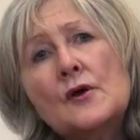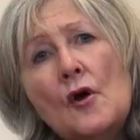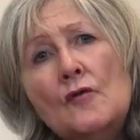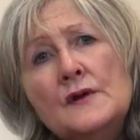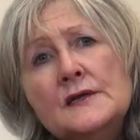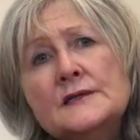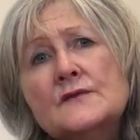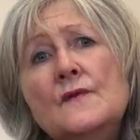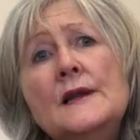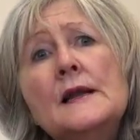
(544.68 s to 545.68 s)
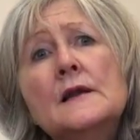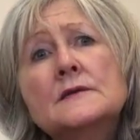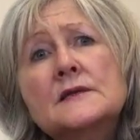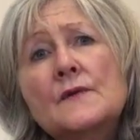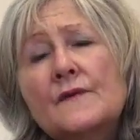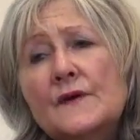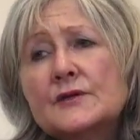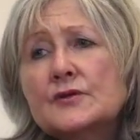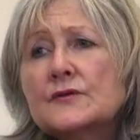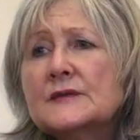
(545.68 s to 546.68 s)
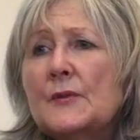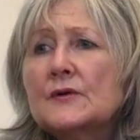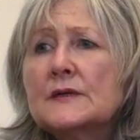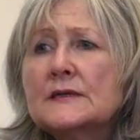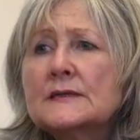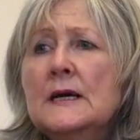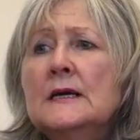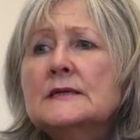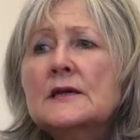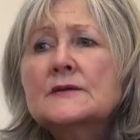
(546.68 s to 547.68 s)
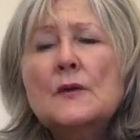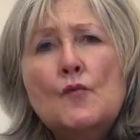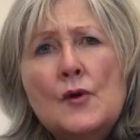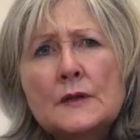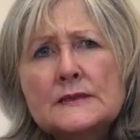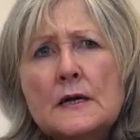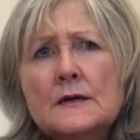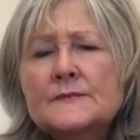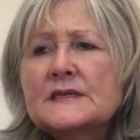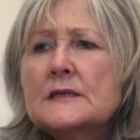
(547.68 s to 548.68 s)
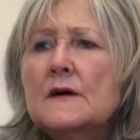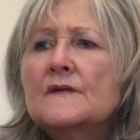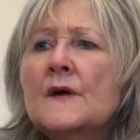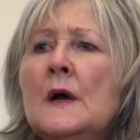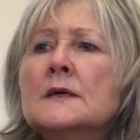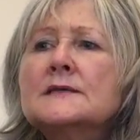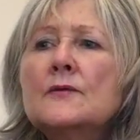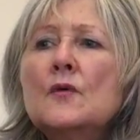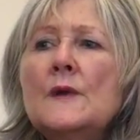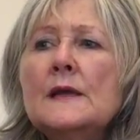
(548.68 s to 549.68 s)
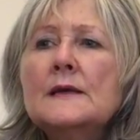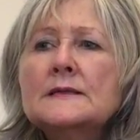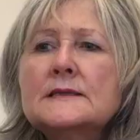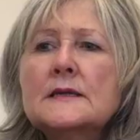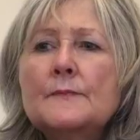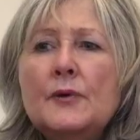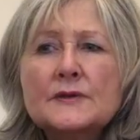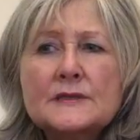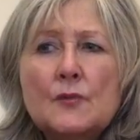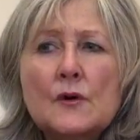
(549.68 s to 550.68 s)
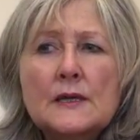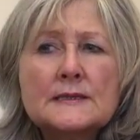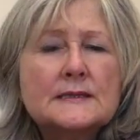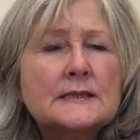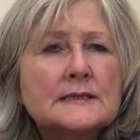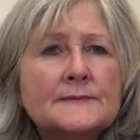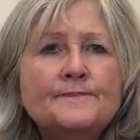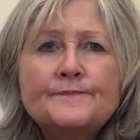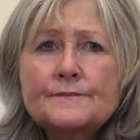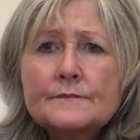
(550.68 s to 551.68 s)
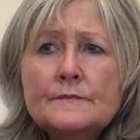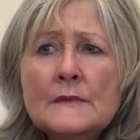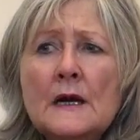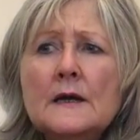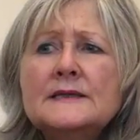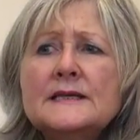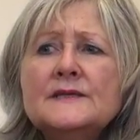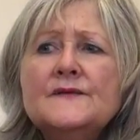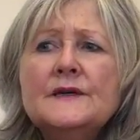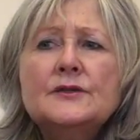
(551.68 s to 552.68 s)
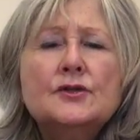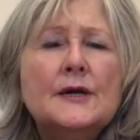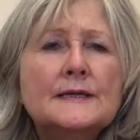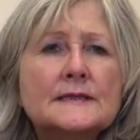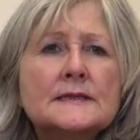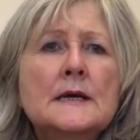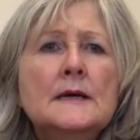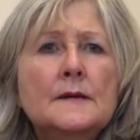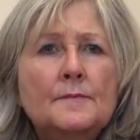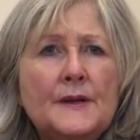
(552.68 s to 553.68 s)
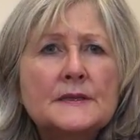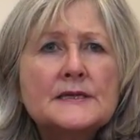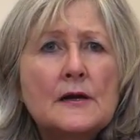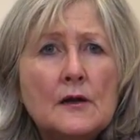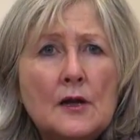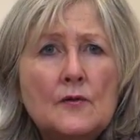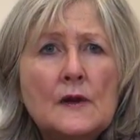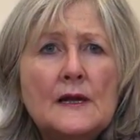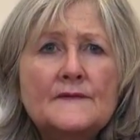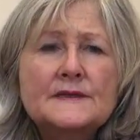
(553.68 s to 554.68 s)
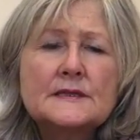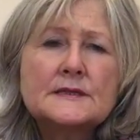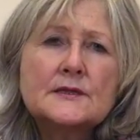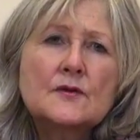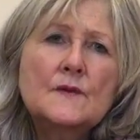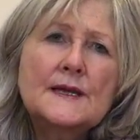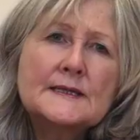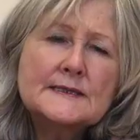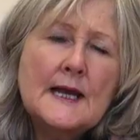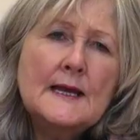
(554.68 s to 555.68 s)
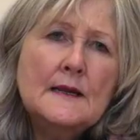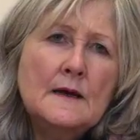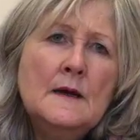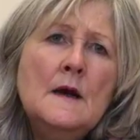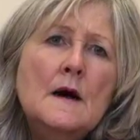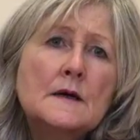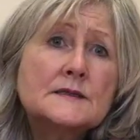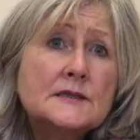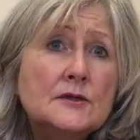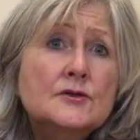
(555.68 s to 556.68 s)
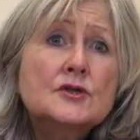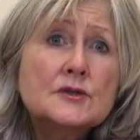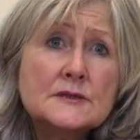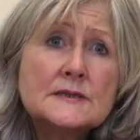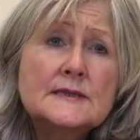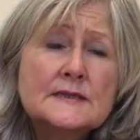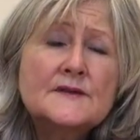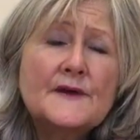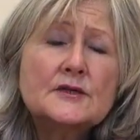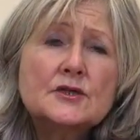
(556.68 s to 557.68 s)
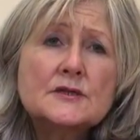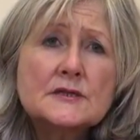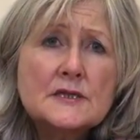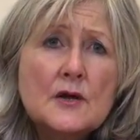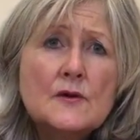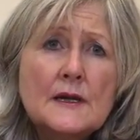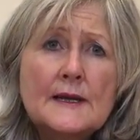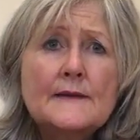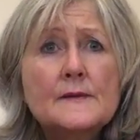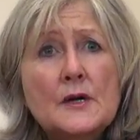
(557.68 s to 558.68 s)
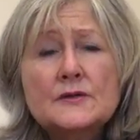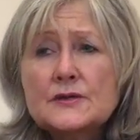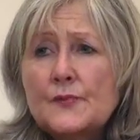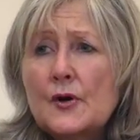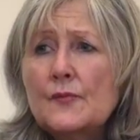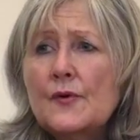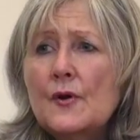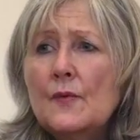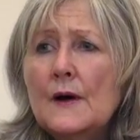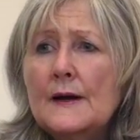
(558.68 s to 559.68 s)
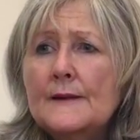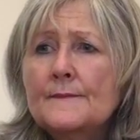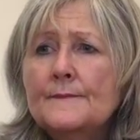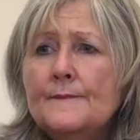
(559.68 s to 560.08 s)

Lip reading: the coroners and really closely with first responders. So some real-time stuff so that we can consider possible clusters, identifying trends and building our local evidence so that we can tailor our solutions and interventions locally in the most appropriate way.